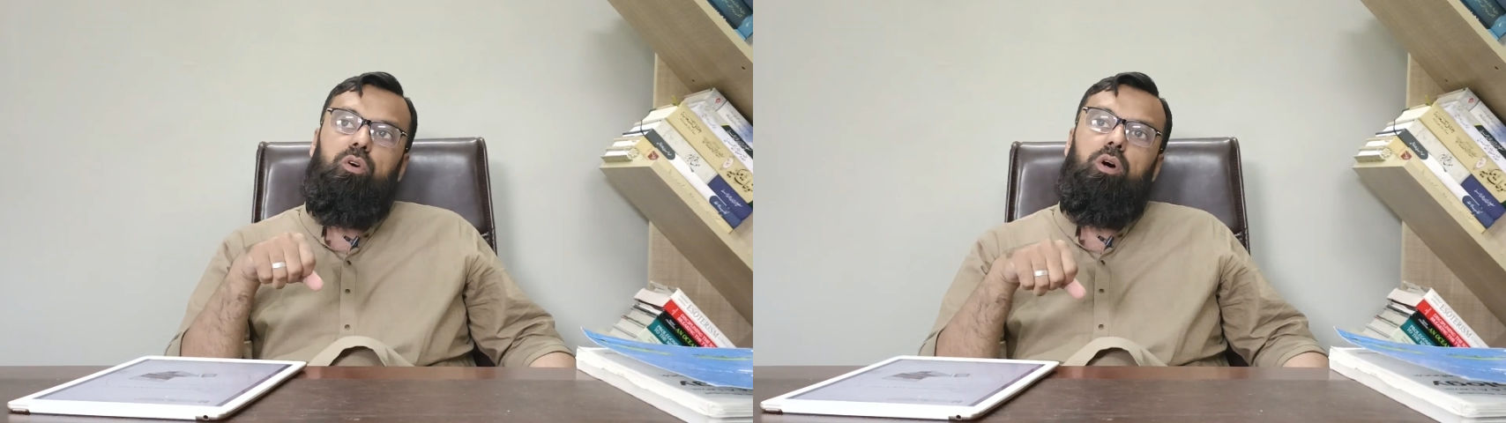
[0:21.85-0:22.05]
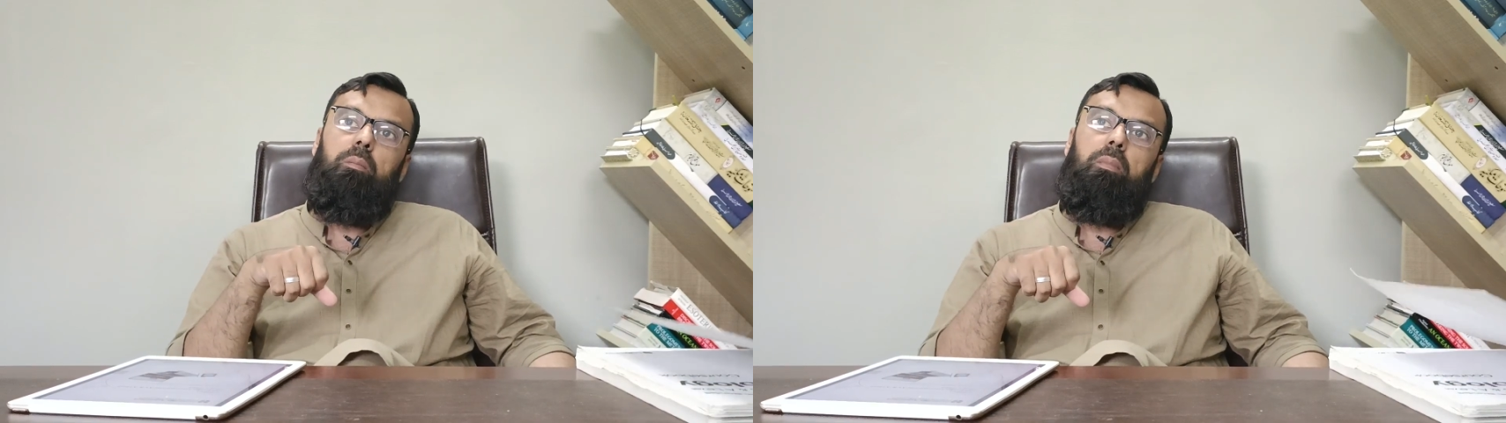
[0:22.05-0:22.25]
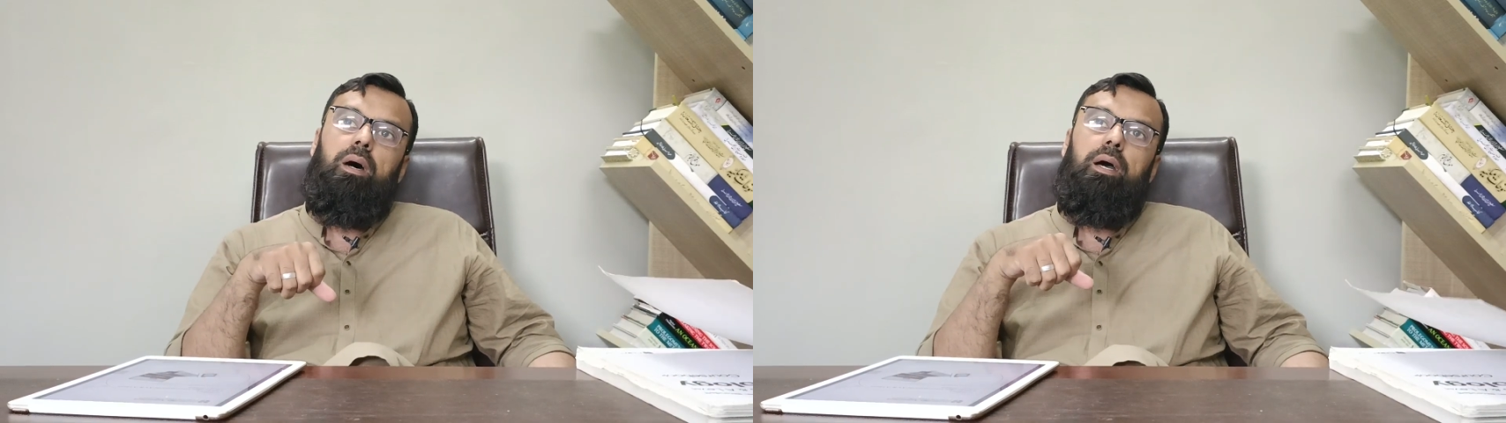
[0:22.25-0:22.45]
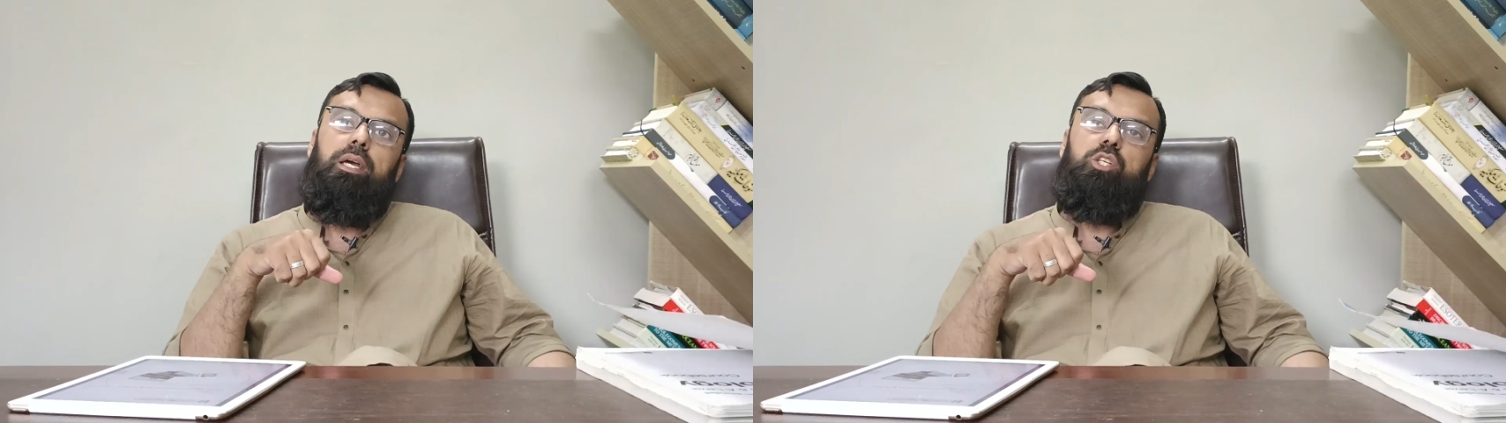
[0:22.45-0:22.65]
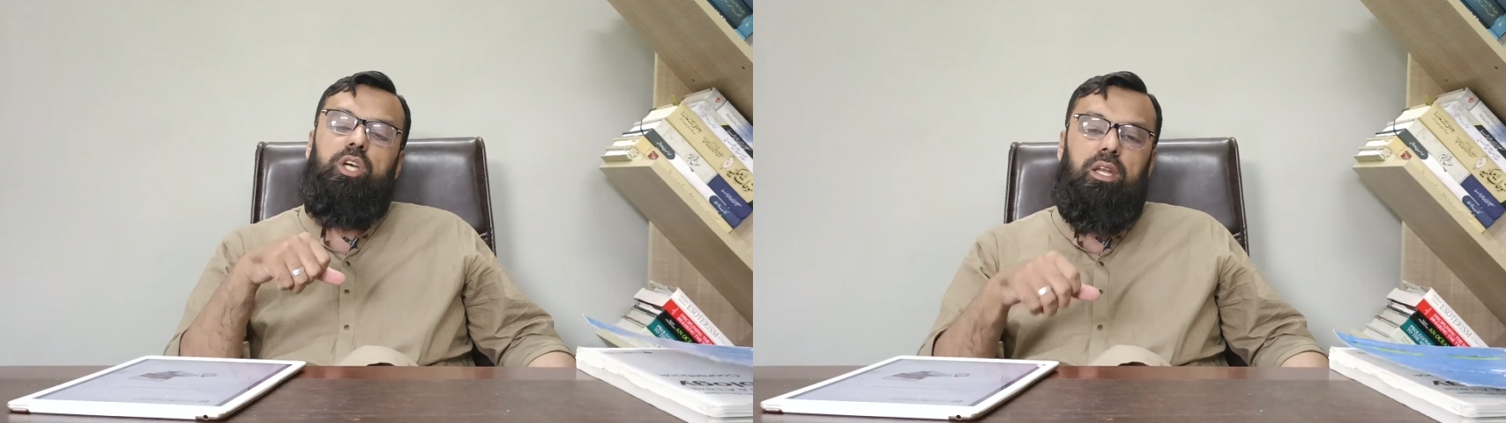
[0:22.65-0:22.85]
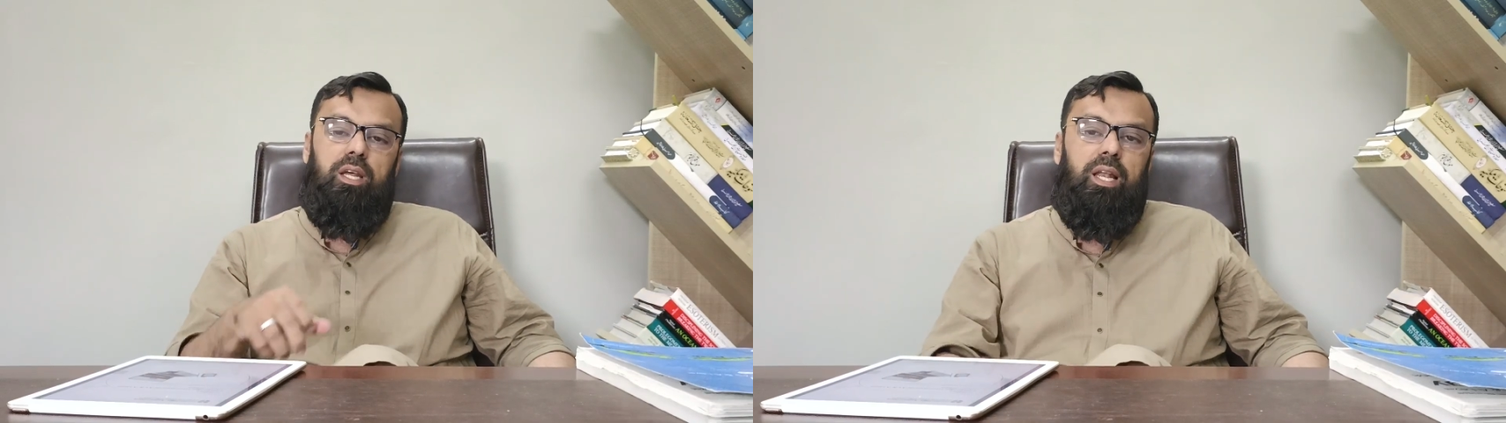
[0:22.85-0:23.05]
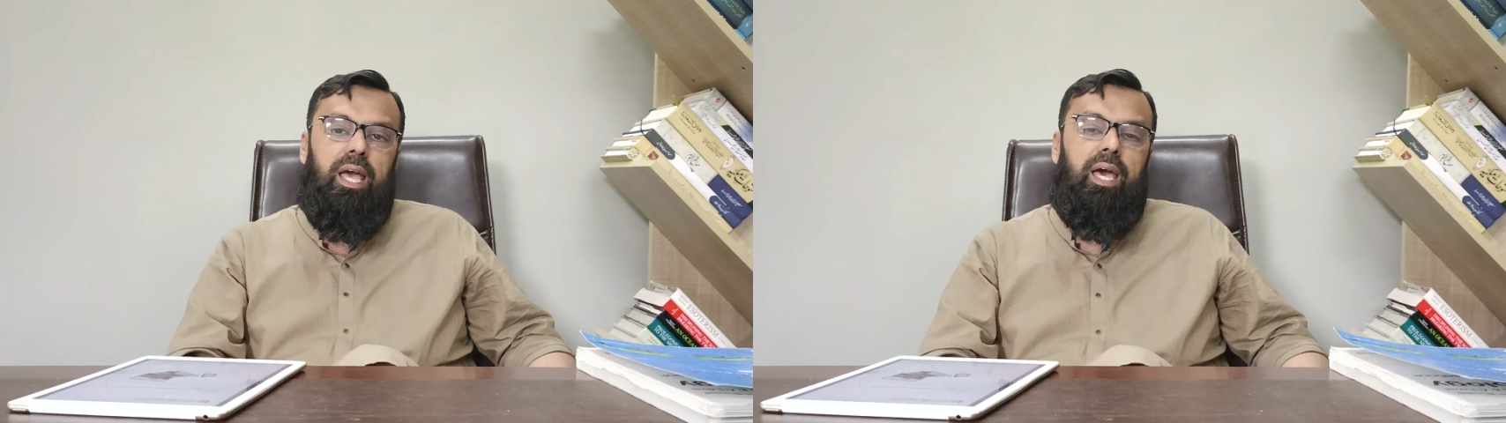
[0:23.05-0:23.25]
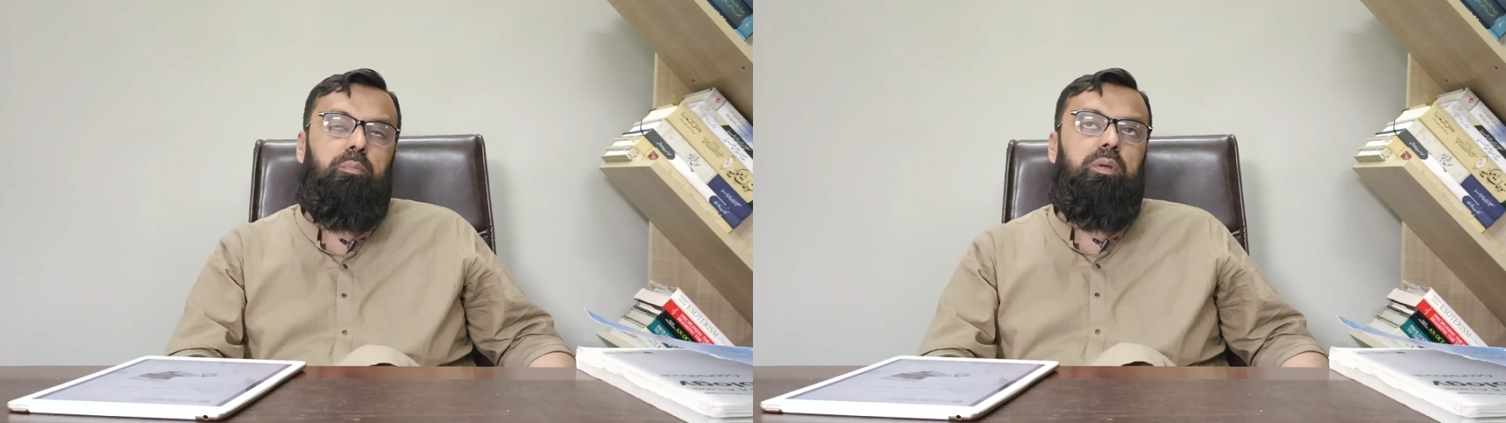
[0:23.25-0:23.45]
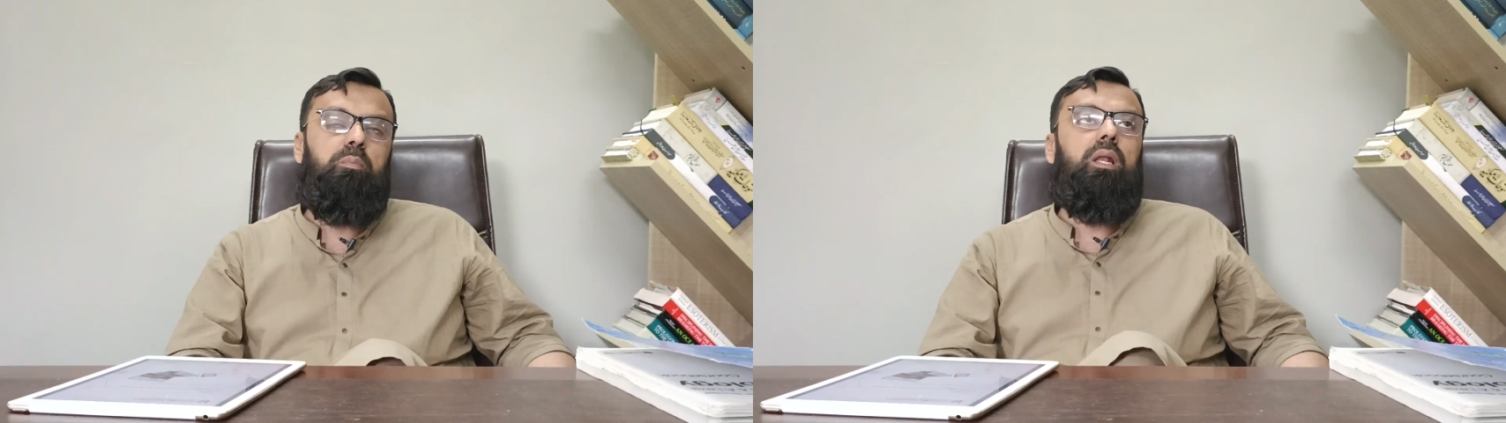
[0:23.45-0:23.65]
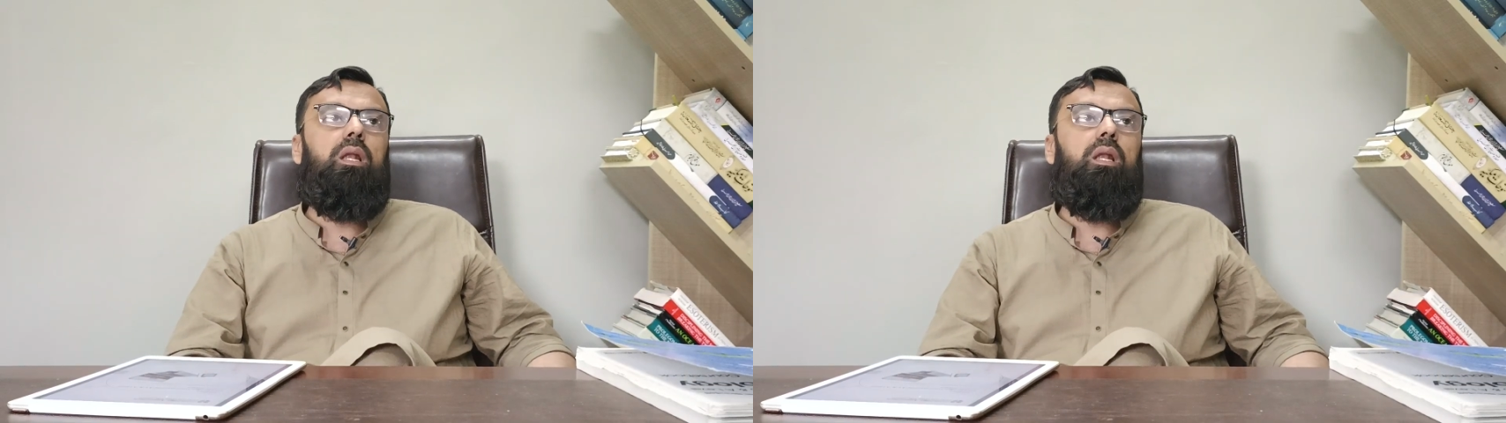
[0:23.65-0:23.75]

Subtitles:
on my channel, and people